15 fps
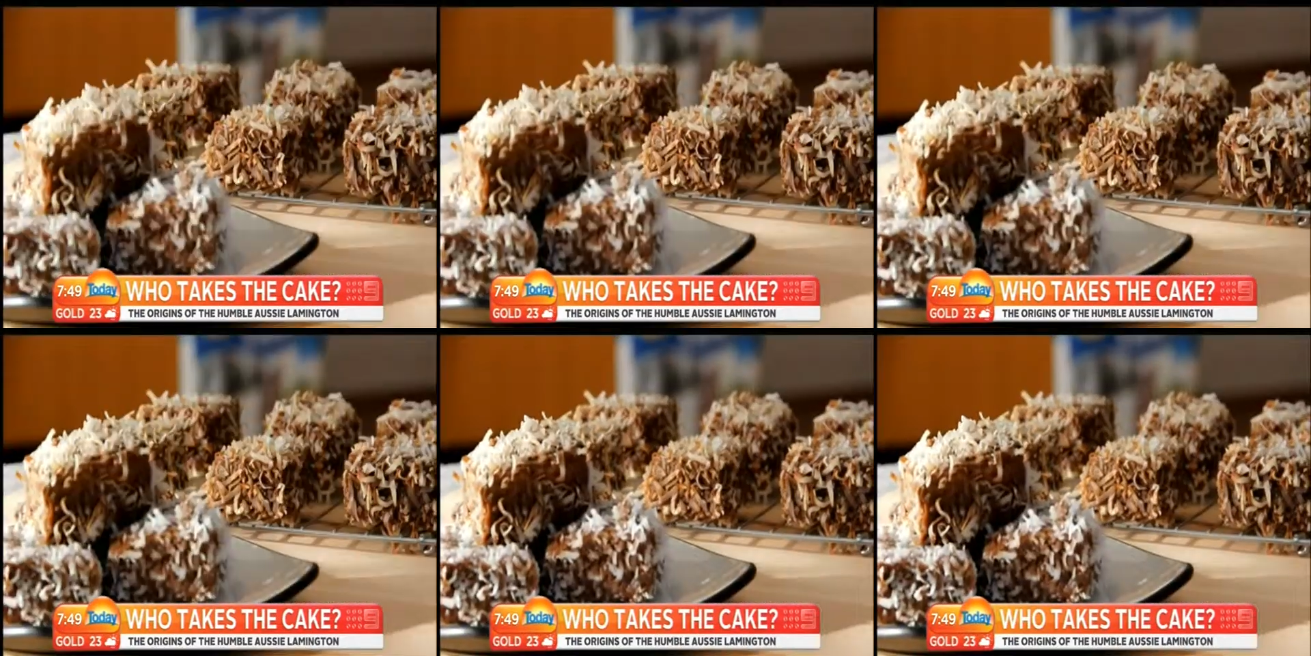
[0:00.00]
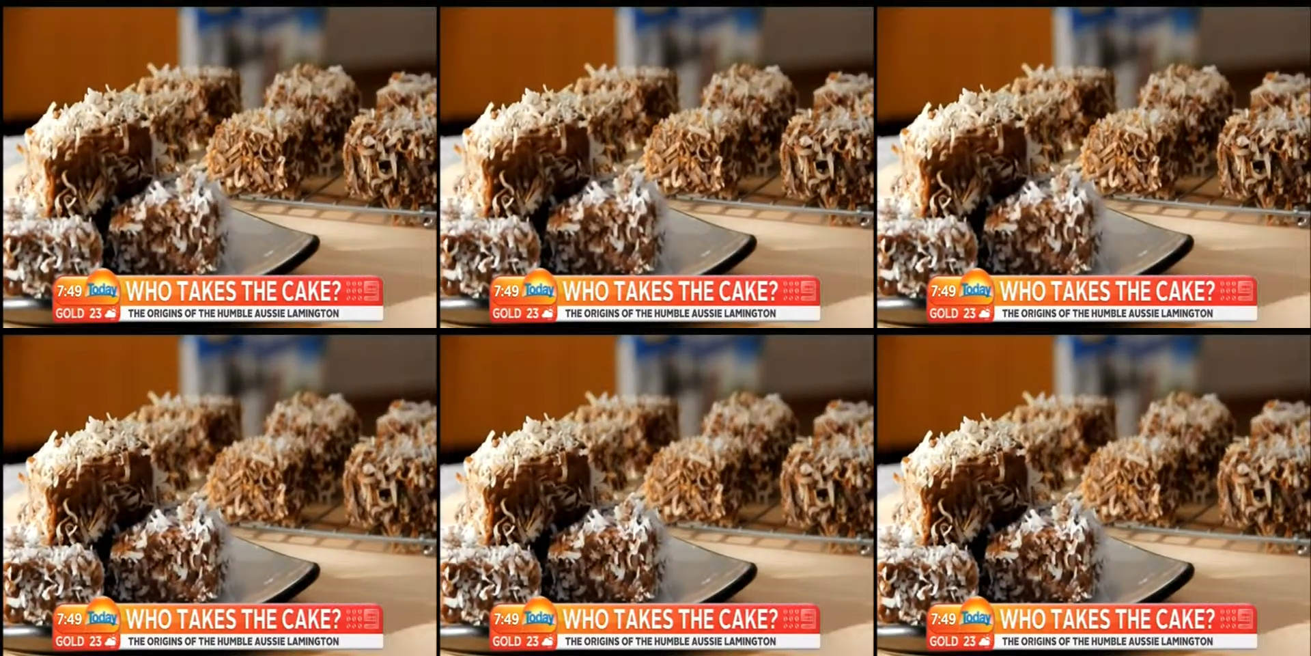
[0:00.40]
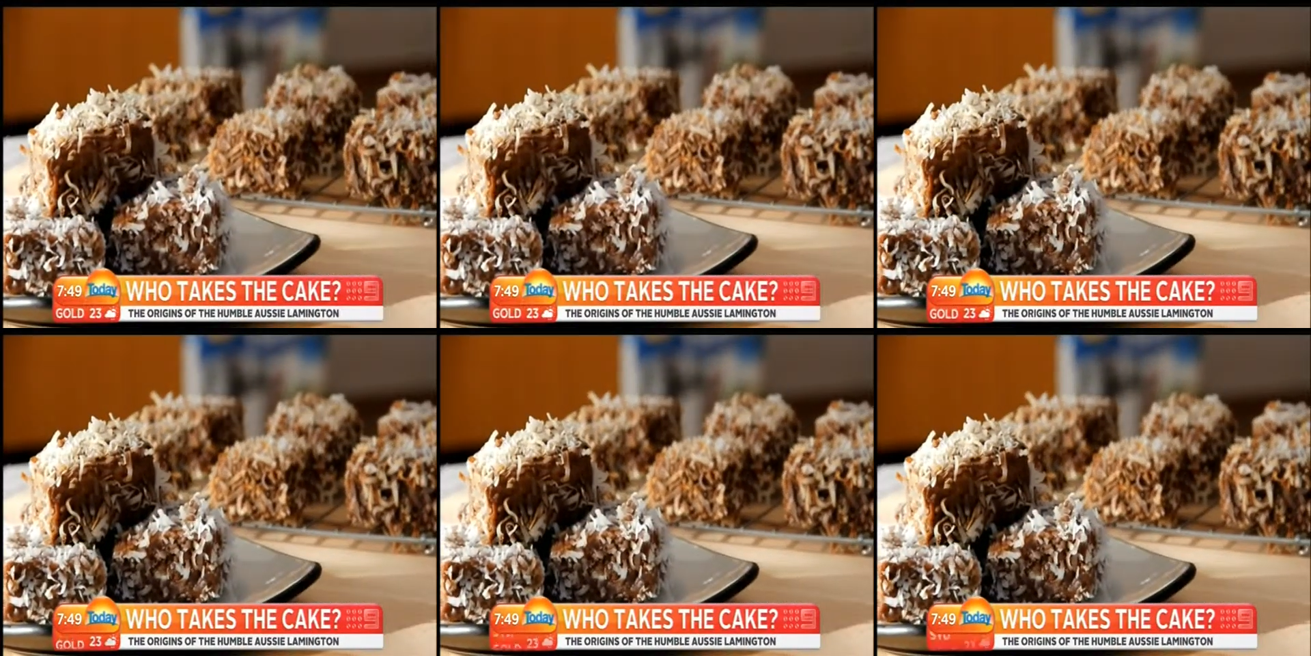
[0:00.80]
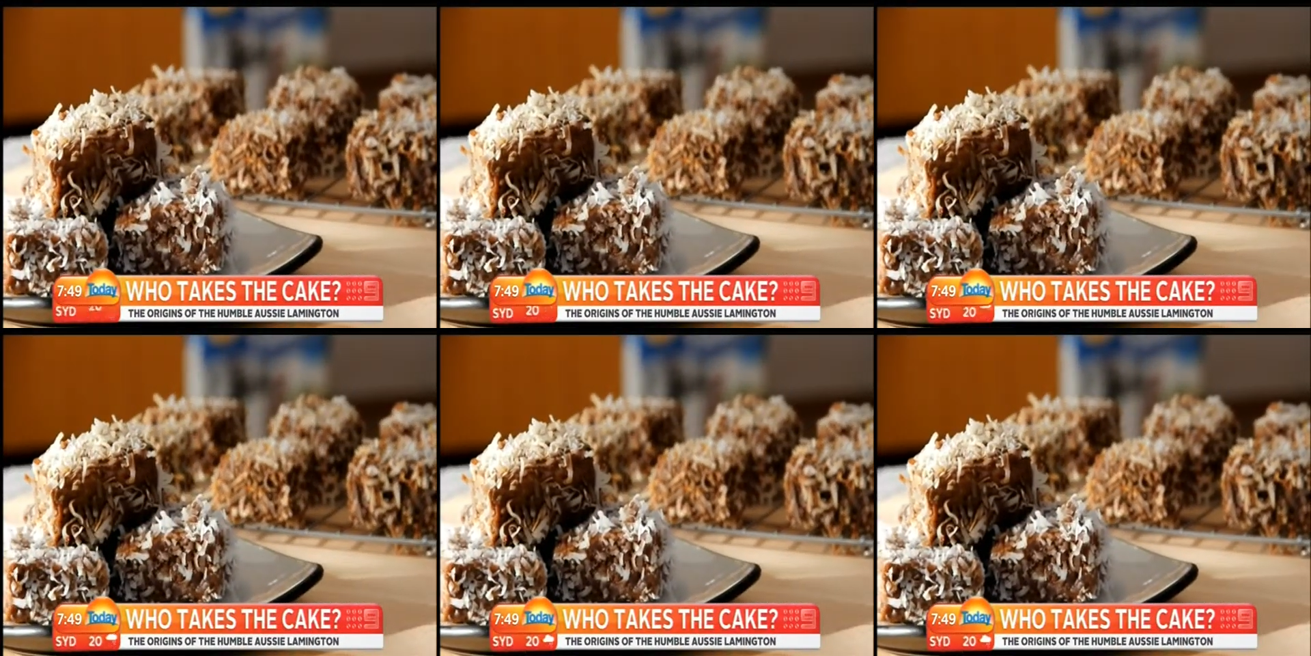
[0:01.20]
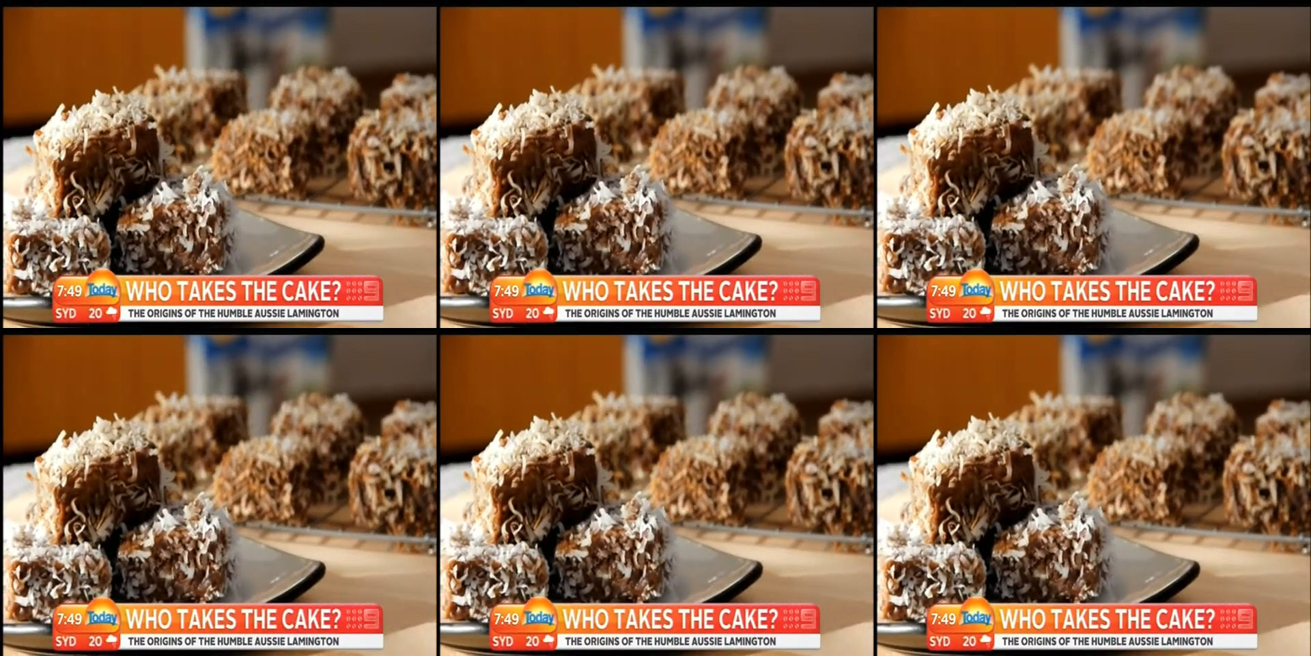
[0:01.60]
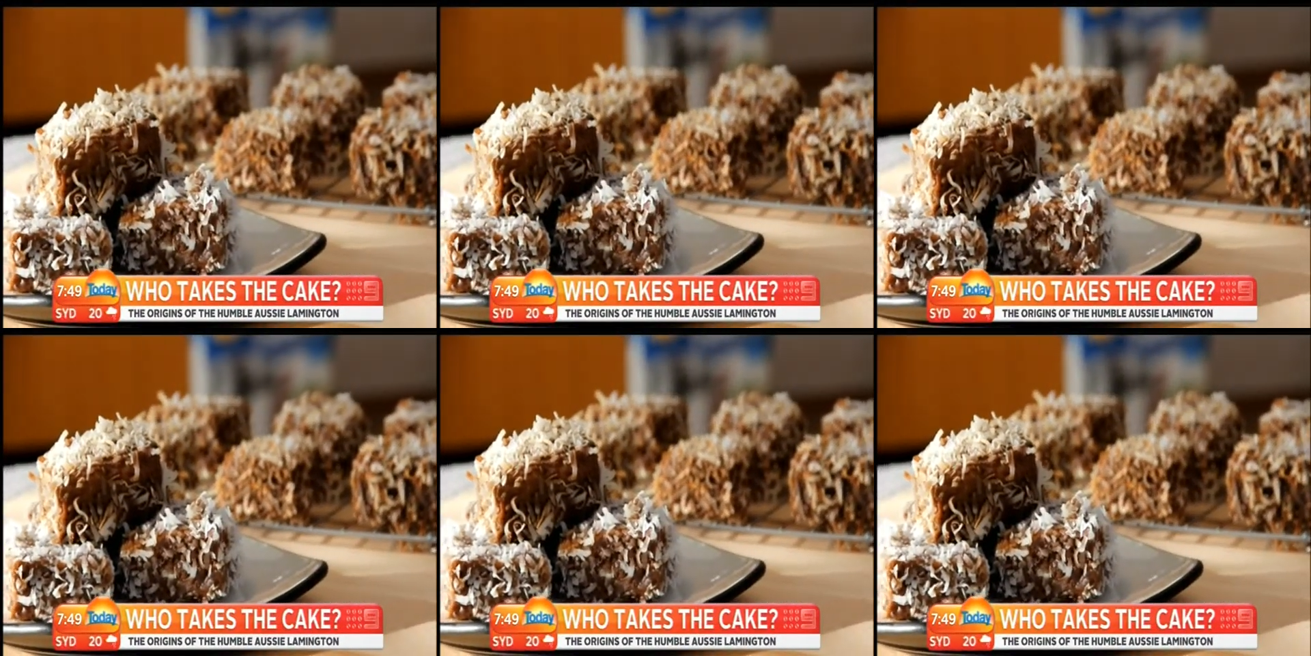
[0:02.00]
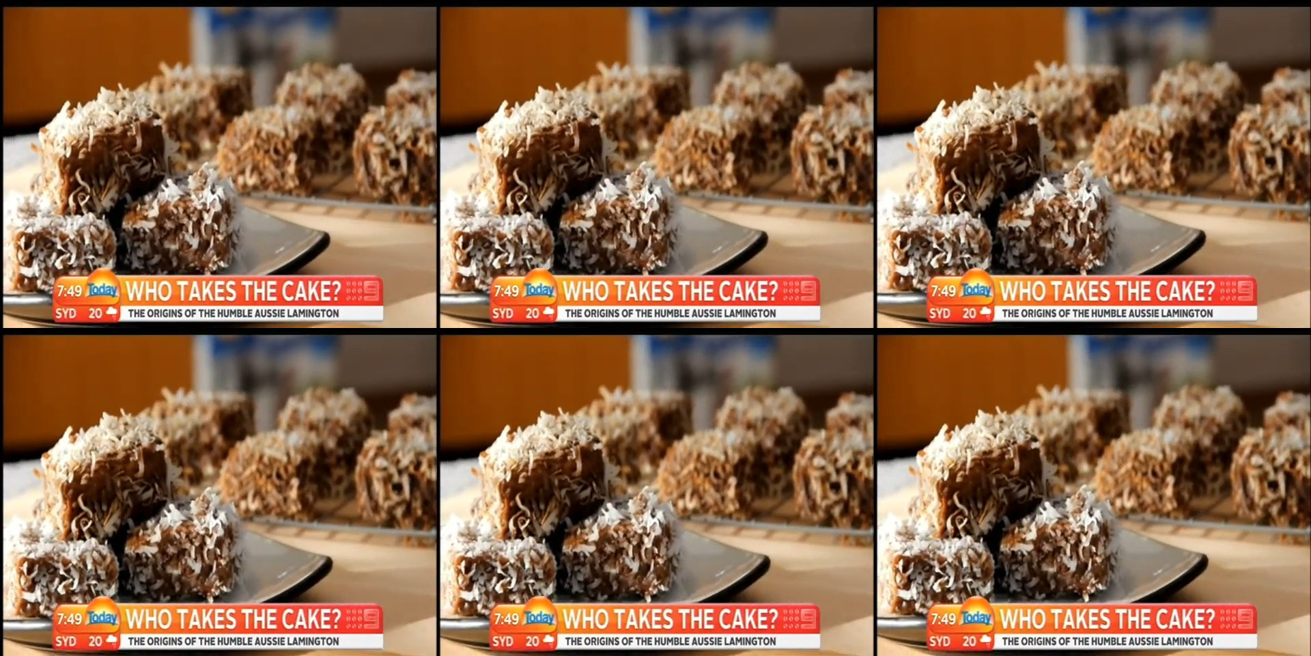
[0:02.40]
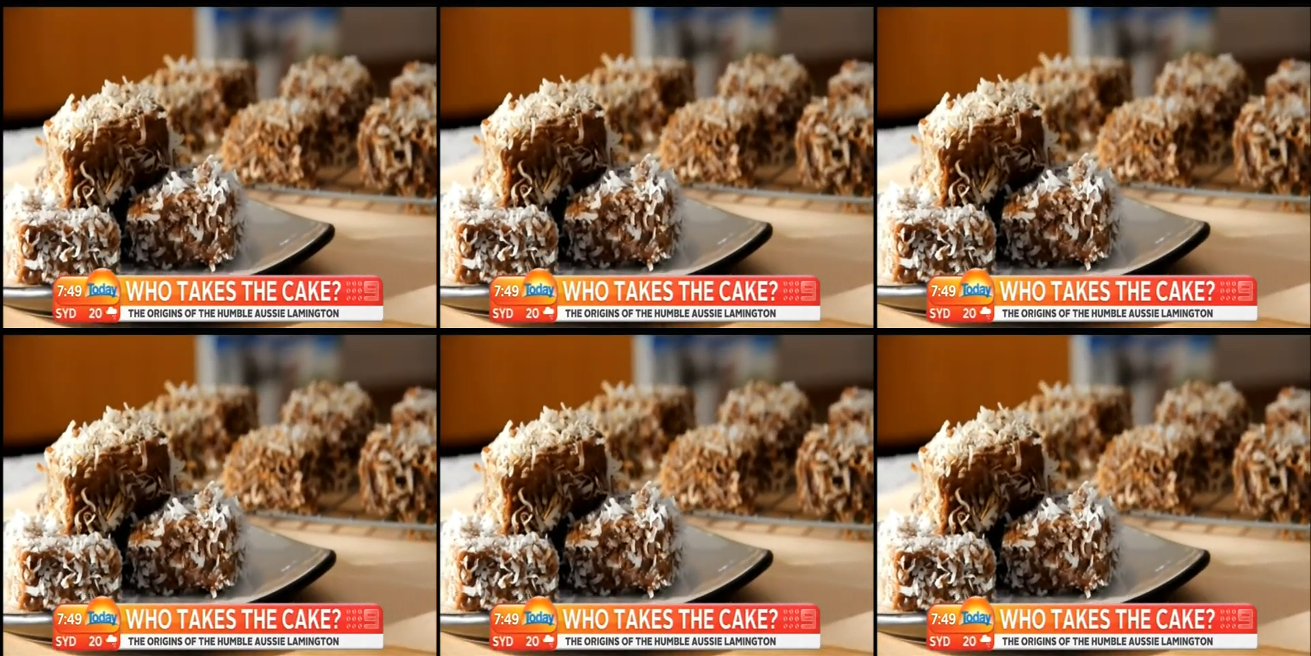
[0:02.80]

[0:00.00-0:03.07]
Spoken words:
(no speaker visible)